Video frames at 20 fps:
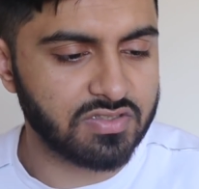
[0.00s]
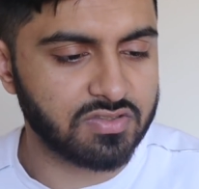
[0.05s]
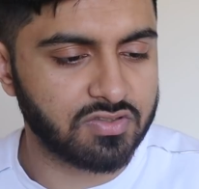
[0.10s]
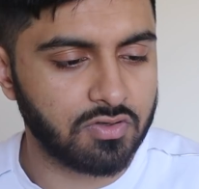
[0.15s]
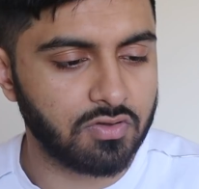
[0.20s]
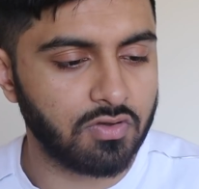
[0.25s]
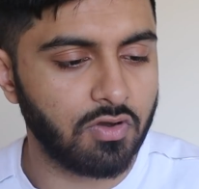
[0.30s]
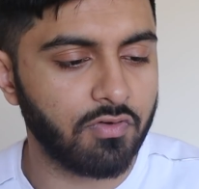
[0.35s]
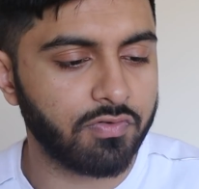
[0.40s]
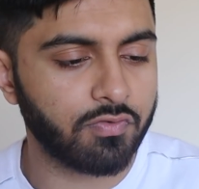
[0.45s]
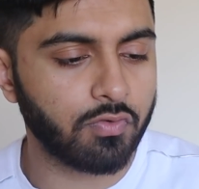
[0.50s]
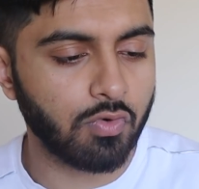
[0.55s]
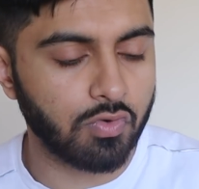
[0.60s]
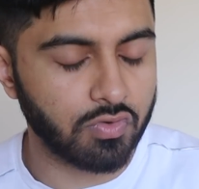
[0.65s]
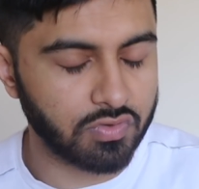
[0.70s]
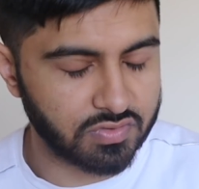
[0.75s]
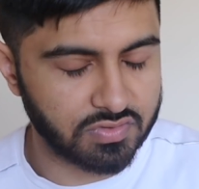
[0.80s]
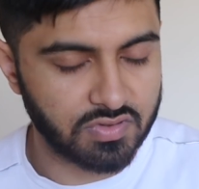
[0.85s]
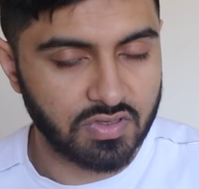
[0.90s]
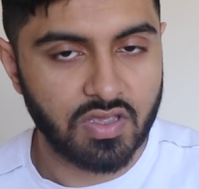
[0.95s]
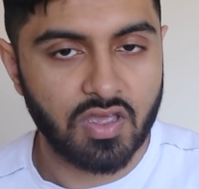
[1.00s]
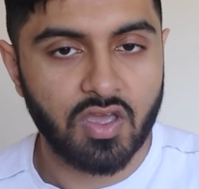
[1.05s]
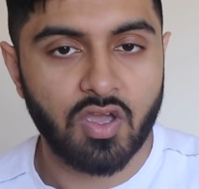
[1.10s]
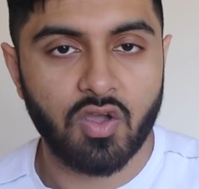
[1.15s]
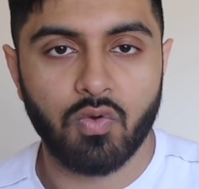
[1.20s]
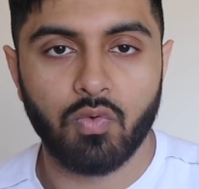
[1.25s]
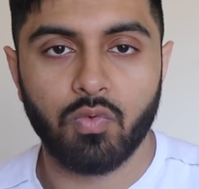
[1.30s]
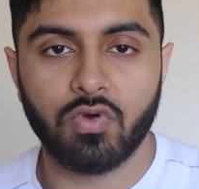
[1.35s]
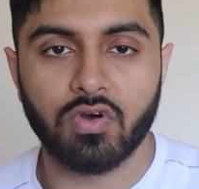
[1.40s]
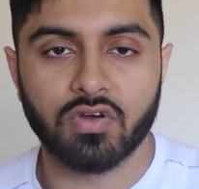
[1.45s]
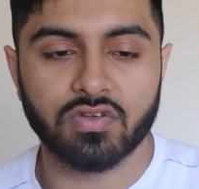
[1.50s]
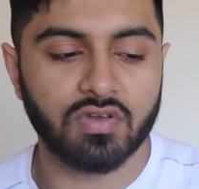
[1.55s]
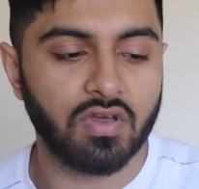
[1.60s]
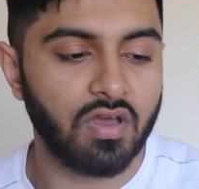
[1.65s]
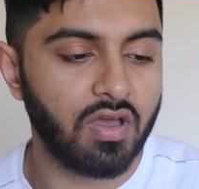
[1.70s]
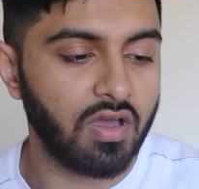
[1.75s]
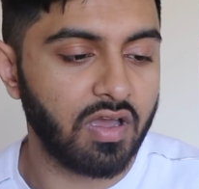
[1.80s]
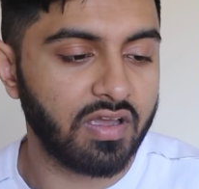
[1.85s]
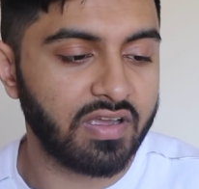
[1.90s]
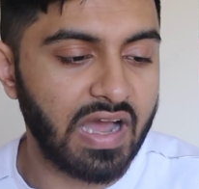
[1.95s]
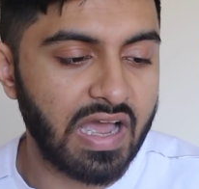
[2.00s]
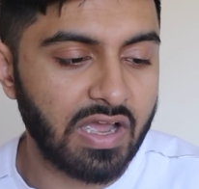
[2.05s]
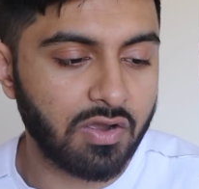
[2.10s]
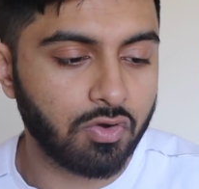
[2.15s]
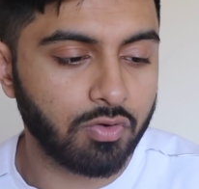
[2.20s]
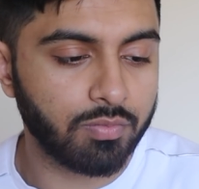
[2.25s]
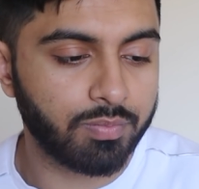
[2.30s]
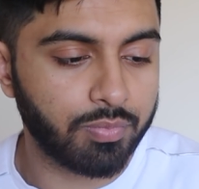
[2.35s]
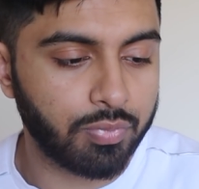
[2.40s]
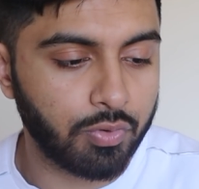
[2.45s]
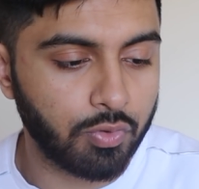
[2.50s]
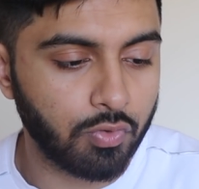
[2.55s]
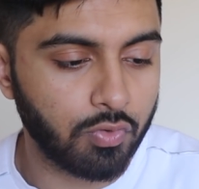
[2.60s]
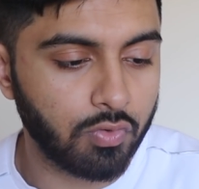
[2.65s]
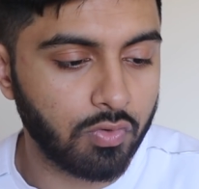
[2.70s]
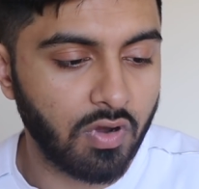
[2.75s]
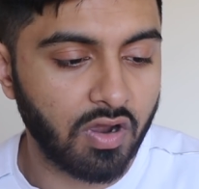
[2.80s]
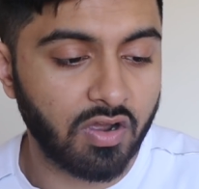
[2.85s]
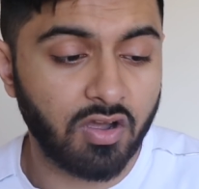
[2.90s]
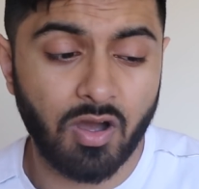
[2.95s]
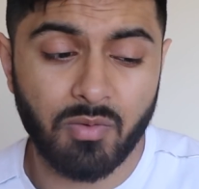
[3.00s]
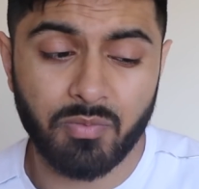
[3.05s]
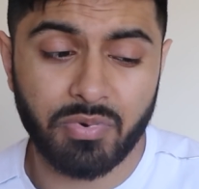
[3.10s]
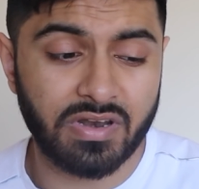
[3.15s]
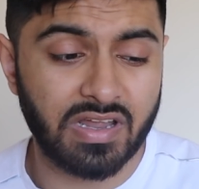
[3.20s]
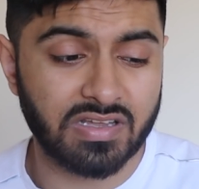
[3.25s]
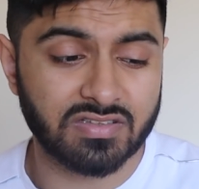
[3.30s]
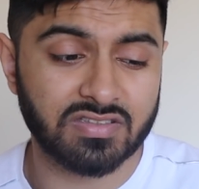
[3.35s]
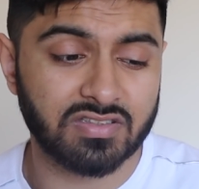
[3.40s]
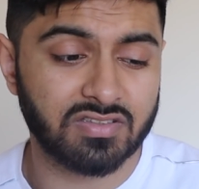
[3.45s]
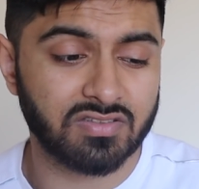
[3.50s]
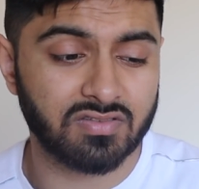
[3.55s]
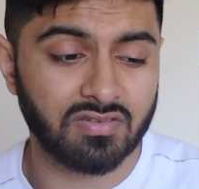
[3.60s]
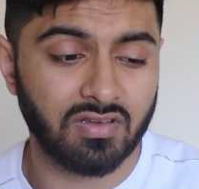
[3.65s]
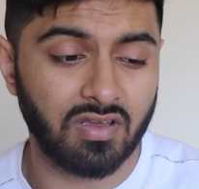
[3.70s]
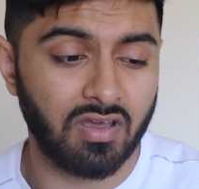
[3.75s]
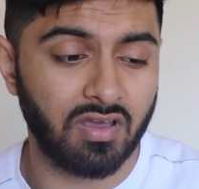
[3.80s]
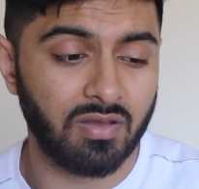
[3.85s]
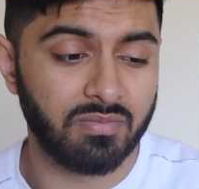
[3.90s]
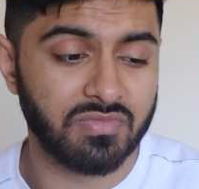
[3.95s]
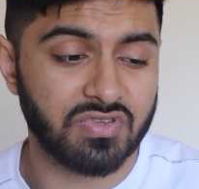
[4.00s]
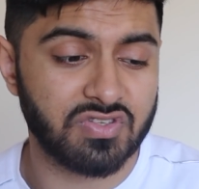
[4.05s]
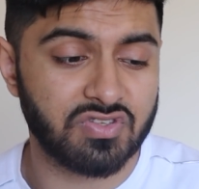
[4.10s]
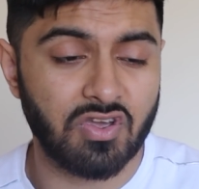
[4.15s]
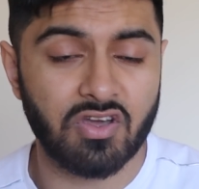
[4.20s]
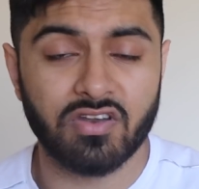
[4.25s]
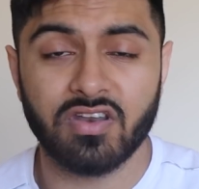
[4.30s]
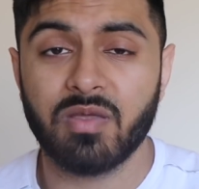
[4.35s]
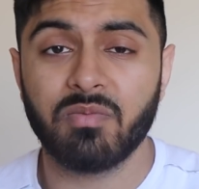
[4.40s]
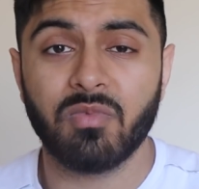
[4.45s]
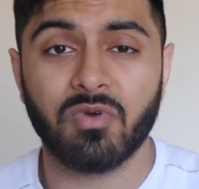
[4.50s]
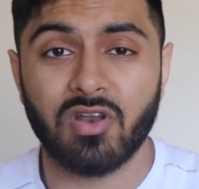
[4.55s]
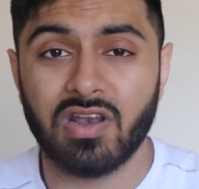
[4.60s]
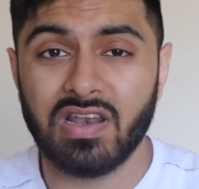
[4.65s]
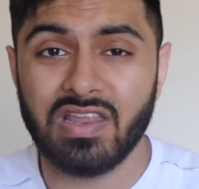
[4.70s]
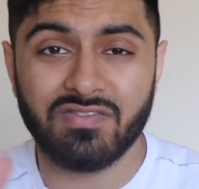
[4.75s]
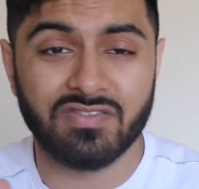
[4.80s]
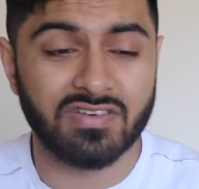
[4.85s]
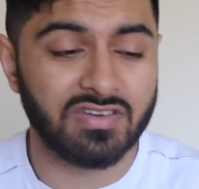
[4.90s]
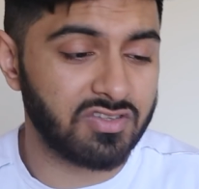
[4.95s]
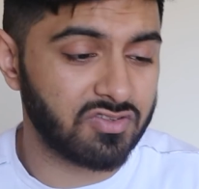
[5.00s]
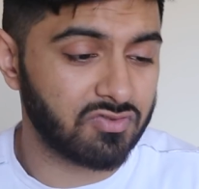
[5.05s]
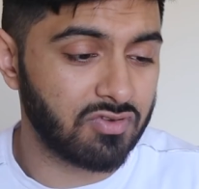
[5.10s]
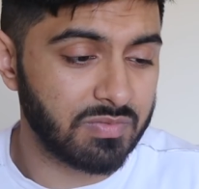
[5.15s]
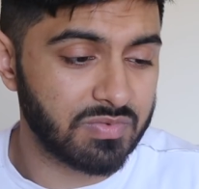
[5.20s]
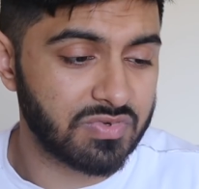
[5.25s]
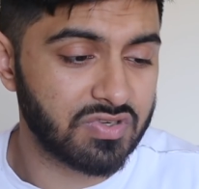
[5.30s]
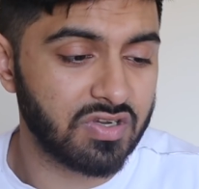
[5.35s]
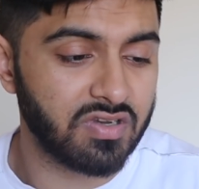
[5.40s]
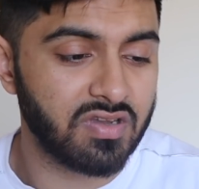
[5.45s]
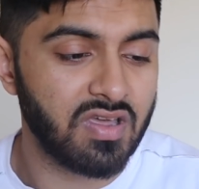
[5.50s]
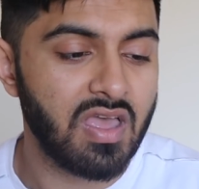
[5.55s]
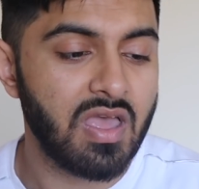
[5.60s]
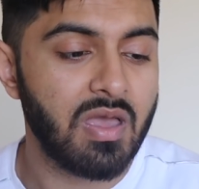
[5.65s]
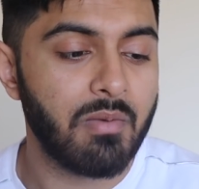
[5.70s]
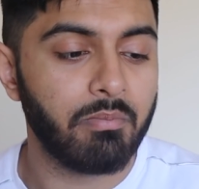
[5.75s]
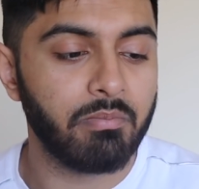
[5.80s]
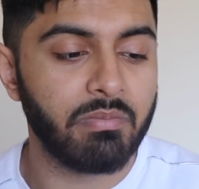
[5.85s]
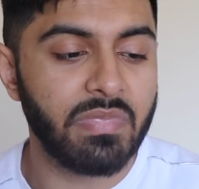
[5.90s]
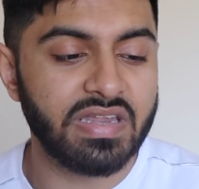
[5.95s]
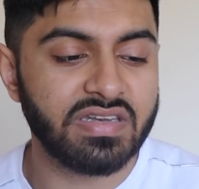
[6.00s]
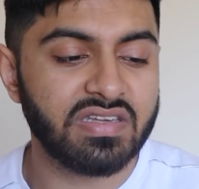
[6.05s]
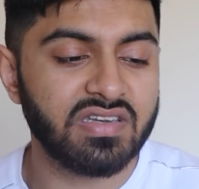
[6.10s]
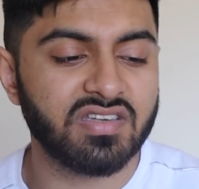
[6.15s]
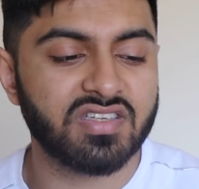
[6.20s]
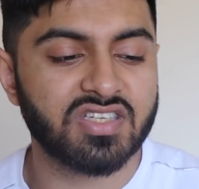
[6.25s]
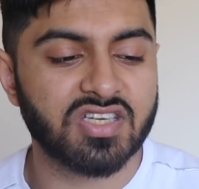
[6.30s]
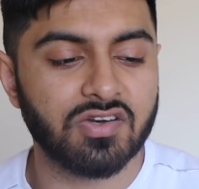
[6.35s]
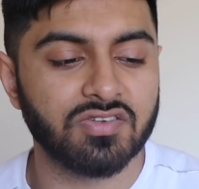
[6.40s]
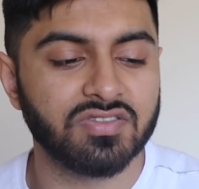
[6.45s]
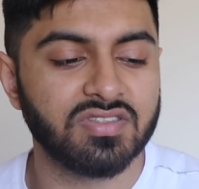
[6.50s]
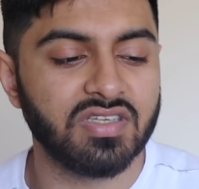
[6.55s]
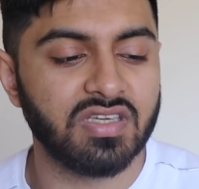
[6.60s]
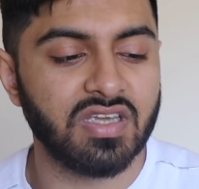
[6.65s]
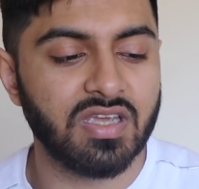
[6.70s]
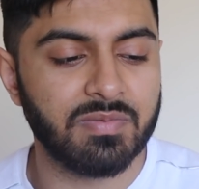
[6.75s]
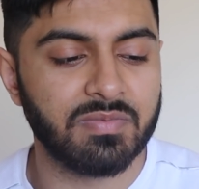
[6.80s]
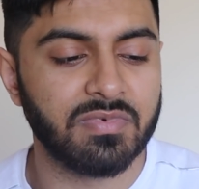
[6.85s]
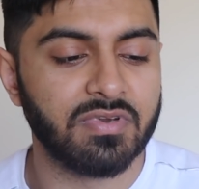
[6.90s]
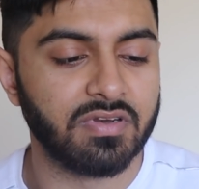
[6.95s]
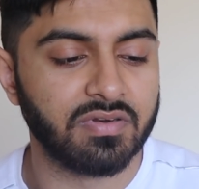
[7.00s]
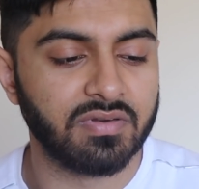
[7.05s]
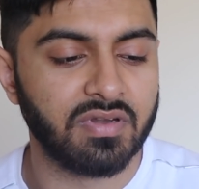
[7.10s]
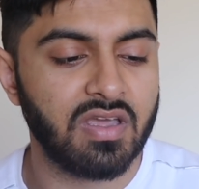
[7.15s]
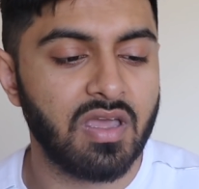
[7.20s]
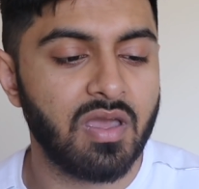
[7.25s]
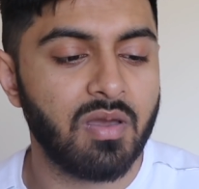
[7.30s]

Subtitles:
So, of course, we've got a guy called Paul. I can't pronounce his surname. I'm going to leave in the description. Mendy to Chelsea, imminent.